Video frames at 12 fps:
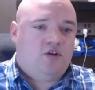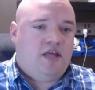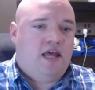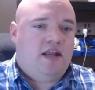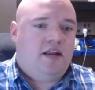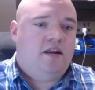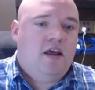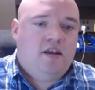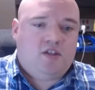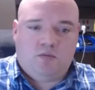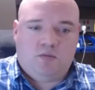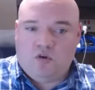You're getting
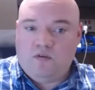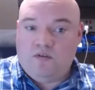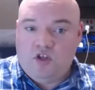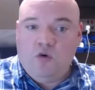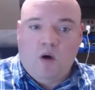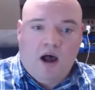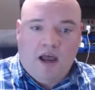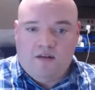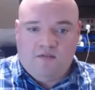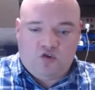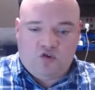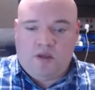some sort of a UI to
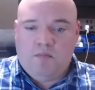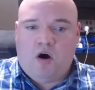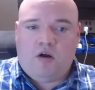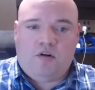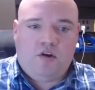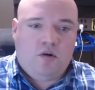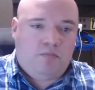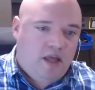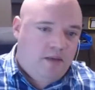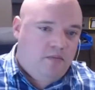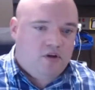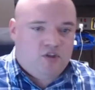visually model your
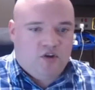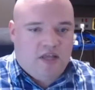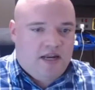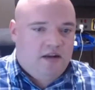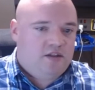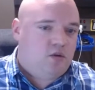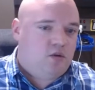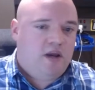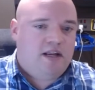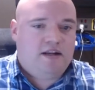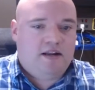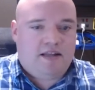playbooks. You're getting some way
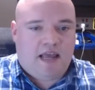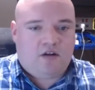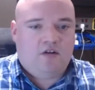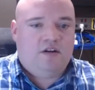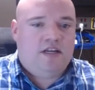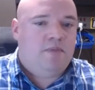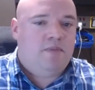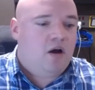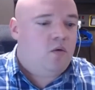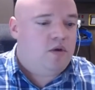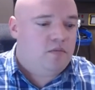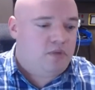to detect or
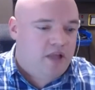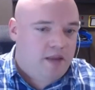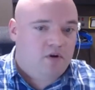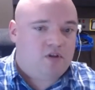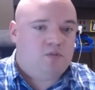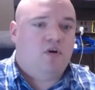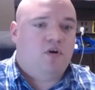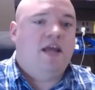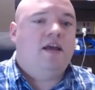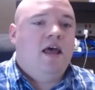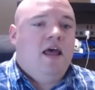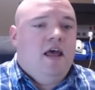debug when your playbooks break.